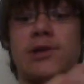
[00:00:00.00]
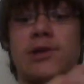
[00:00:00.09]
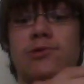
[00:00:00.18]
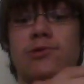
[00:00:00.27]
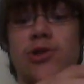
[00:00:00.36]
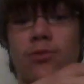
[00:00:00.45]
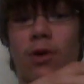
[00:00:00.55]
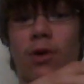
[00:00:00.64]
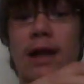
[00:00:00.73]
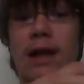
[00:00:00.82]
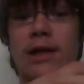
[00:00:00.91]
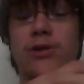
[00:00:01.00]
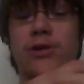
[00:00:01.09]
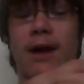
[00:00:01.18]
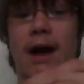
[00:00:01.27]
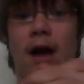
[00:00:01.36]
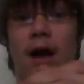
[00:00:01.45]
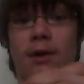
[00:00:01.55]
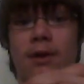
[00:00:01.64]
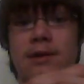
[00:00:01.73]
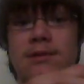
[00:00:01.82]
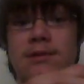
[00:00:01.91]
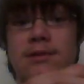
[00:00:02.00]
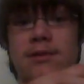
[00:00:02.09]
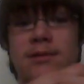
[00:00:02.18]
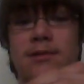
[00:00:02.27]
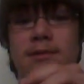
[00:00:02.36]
which you should watch, my other ones,